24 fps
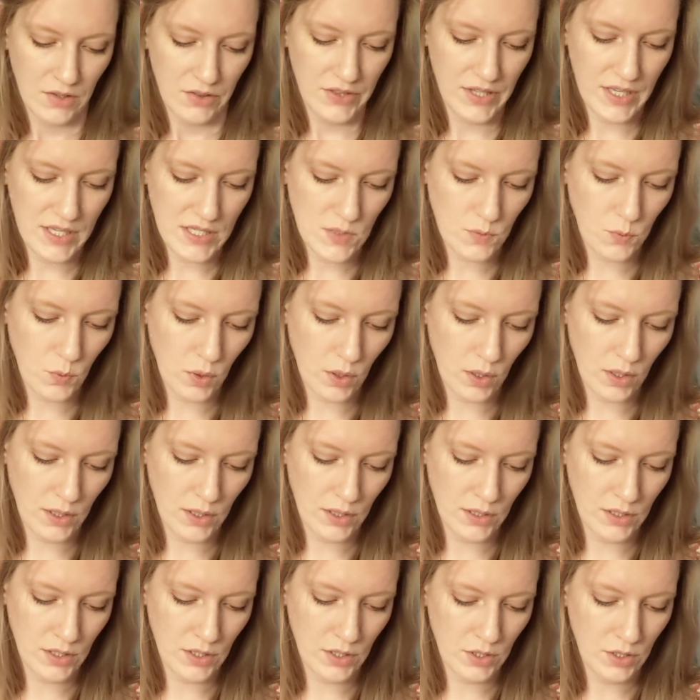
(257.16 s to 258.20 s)
This
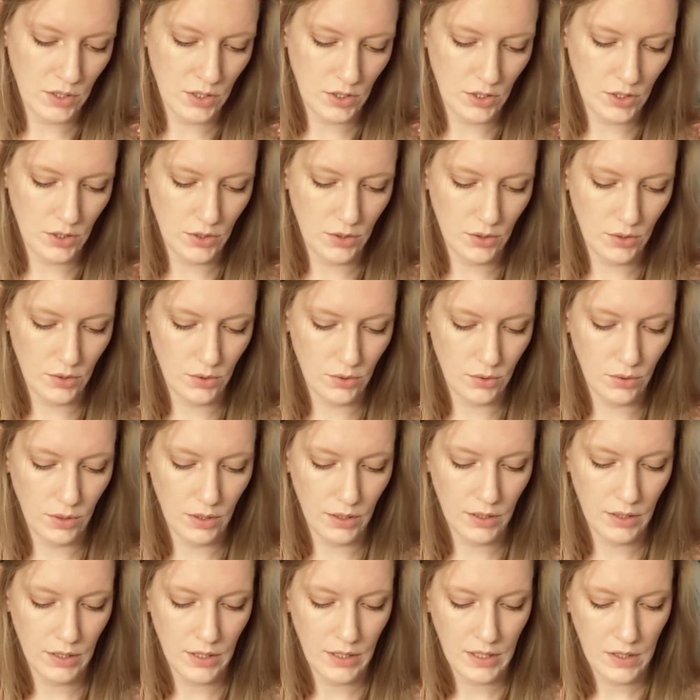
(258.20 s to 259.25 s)
one,
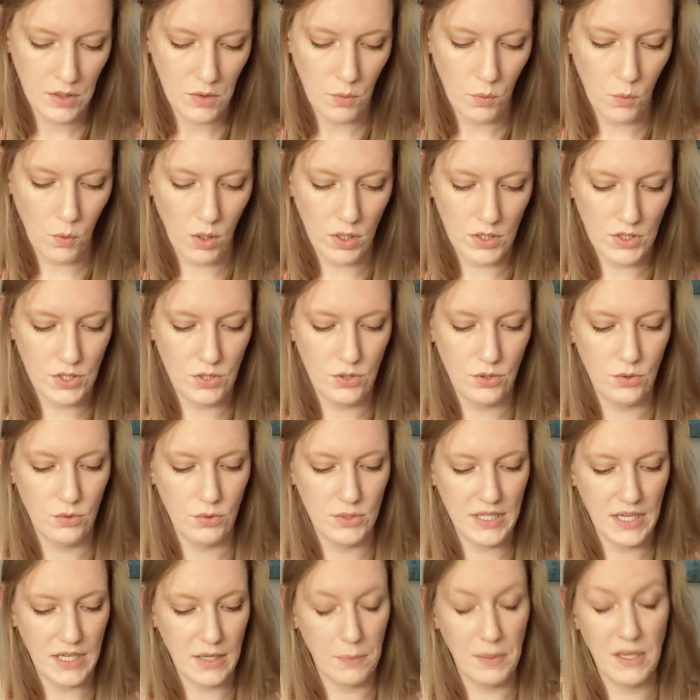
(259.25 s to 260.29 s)
you want to
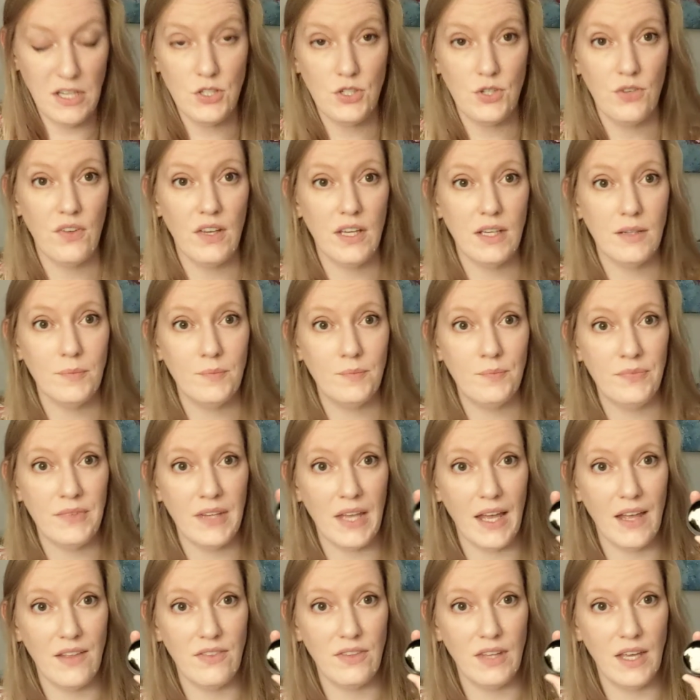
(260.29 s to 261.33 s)
take a pinch of it
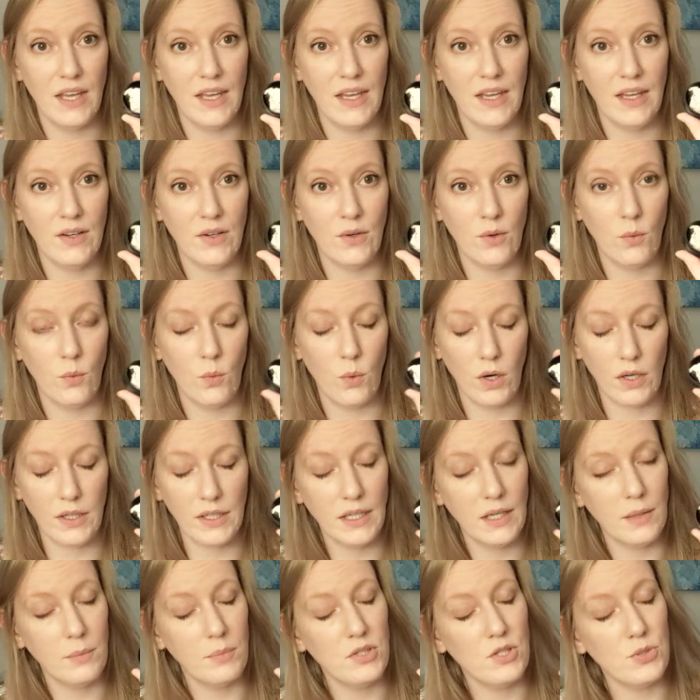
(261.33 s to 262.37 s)
and then work
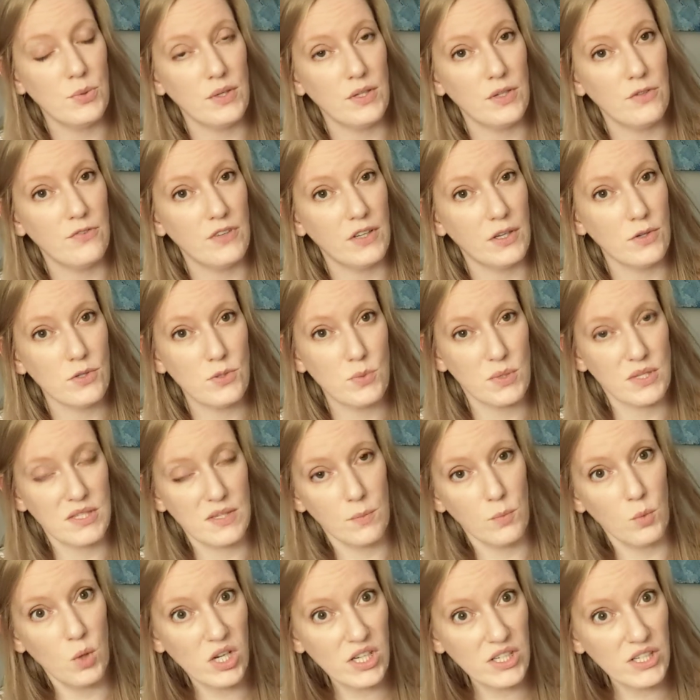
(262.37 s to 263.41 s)
it in between your fingers with
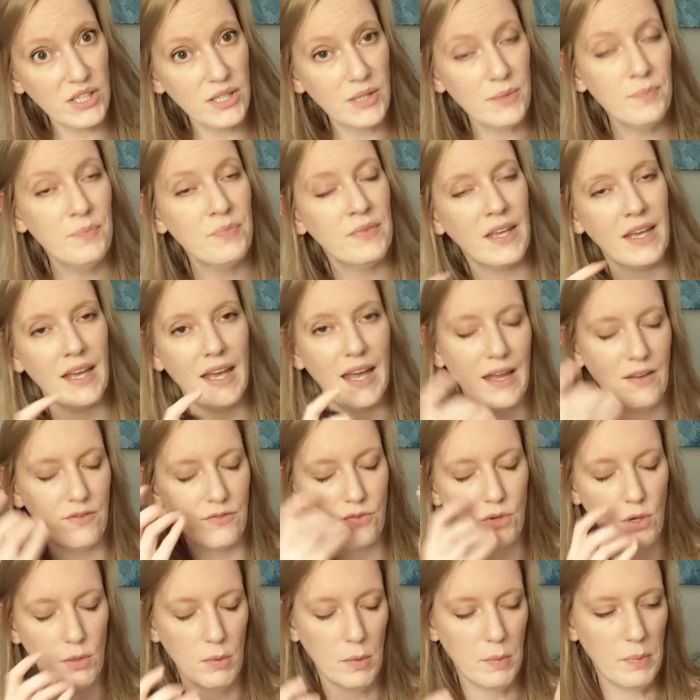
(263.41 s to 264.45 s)
some water and
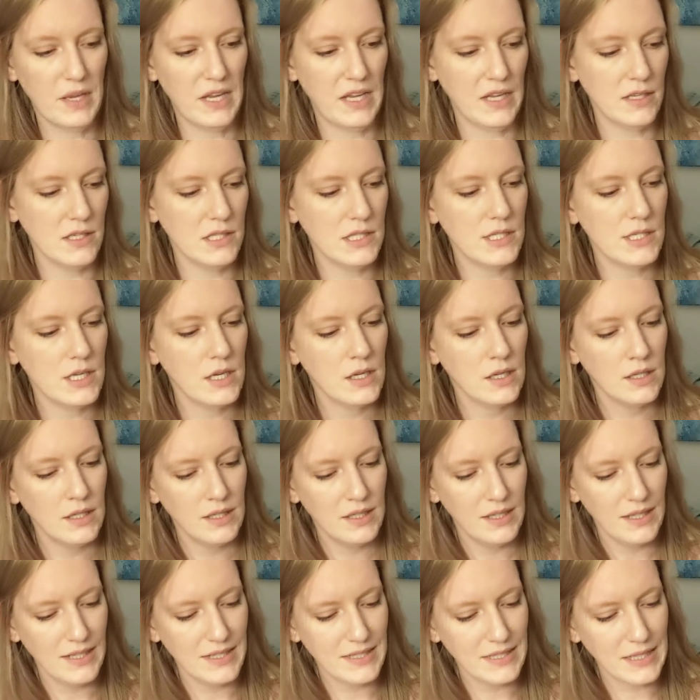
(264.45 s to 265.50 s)
form a paste.
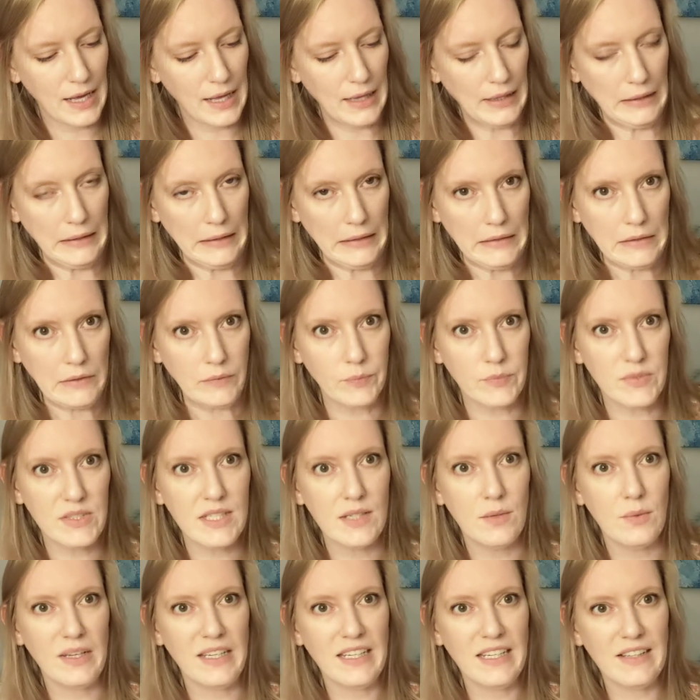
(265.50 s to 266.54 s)
It's got like some
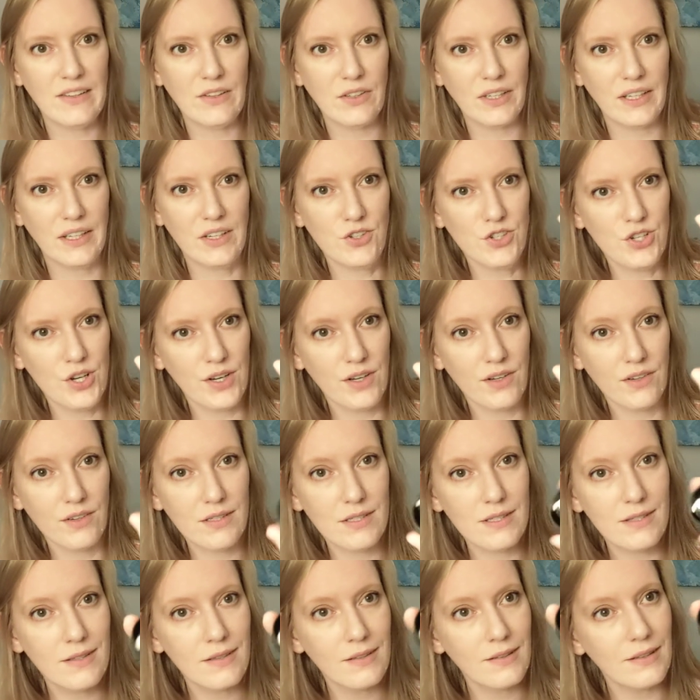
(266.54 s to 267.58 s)
seaweedy looking
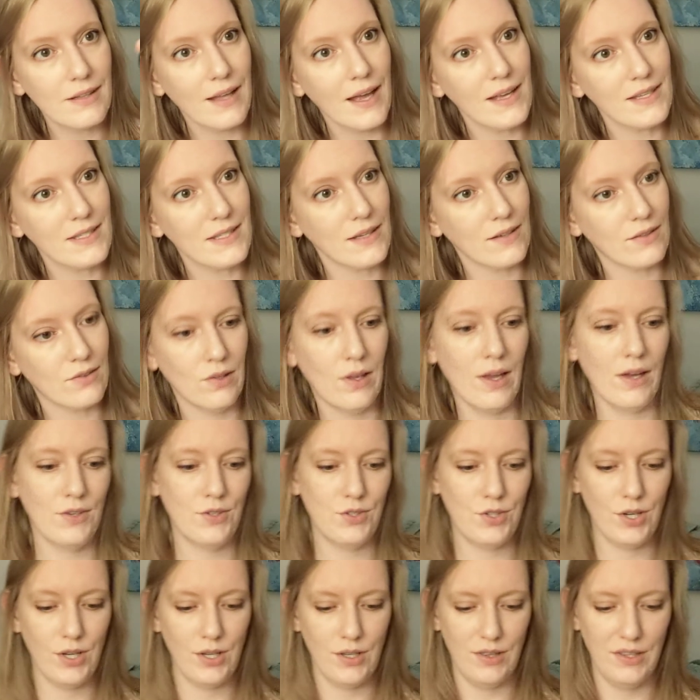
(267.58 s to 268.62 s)
chunks. Classic
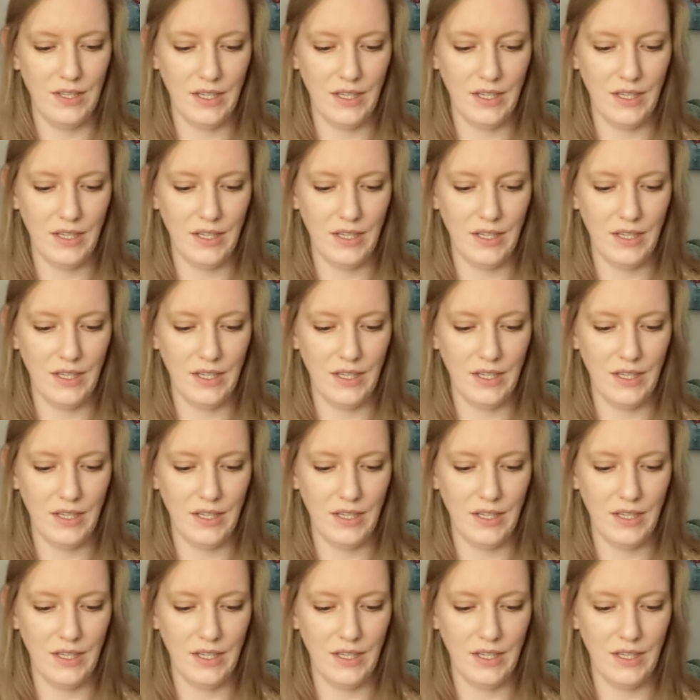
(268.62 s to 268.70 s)
Lush.